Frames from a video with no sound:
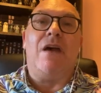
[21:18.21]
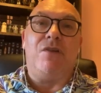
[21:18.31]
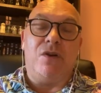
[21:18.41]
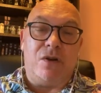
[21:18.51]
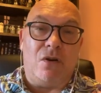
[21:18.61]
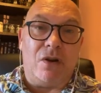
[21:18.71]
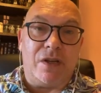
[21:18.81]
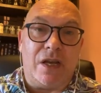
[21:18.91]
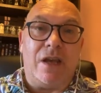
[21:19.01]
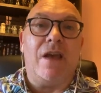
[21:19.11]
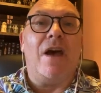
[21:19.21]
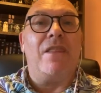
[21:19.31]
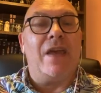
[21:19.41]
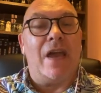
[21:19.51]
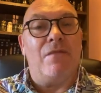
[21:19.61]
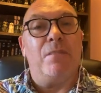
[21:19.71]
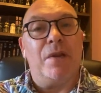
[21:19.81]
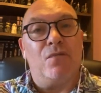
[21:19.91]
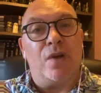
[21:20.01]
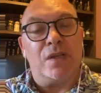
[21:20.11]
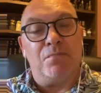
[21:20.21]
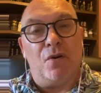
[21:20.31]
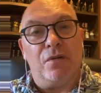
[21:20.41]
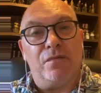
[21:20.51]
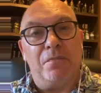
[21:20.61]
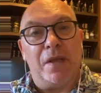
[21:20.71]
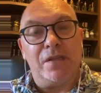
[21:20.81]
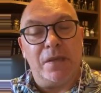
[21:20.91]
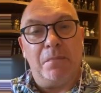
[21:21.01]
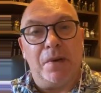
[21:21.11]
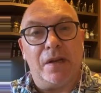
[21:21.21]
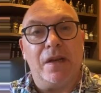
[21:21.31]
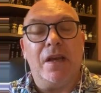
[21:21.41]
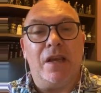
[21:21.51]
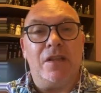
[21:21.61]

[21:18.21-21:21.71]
have a good holiday and they have a bit of respite from their sibling,